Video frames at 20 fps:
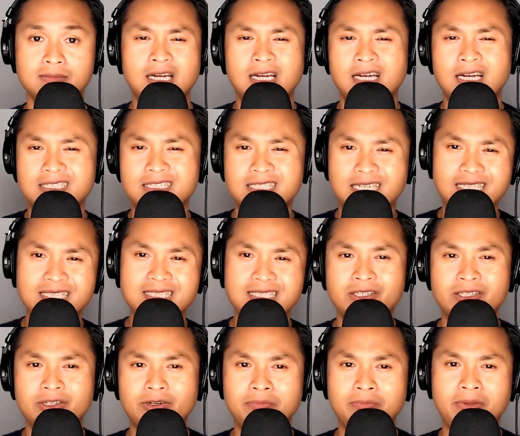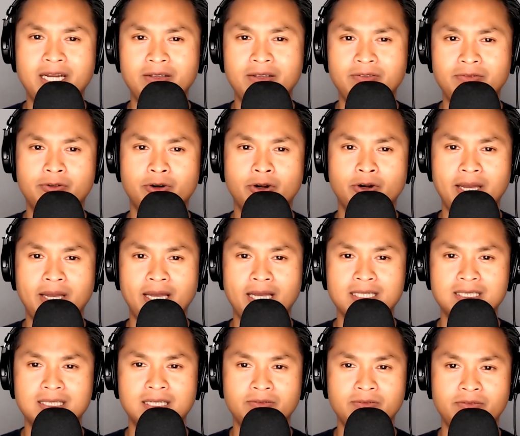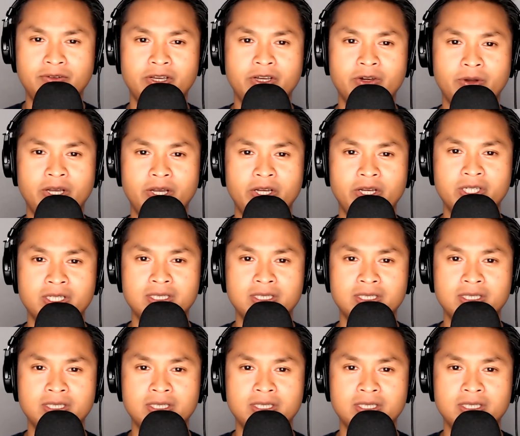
Dice in their many formats, configurations,